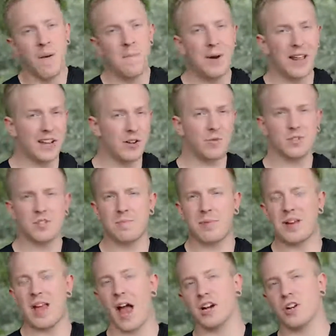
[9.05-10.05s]
but it can also
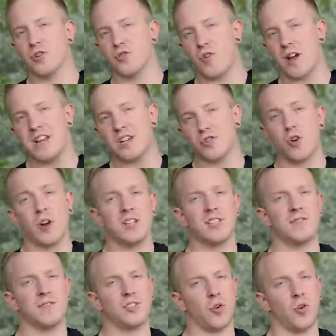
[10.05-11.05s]
be a great
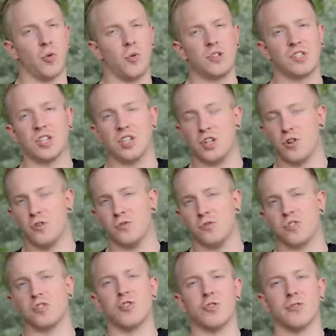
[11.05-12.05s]
creative tool to
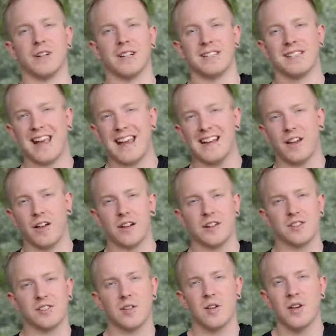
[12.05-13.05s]
use during
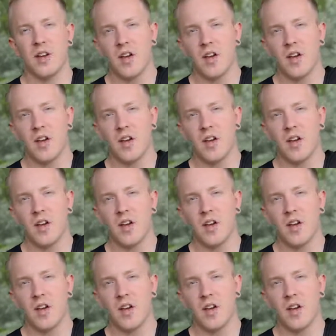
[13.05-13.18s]
daylight.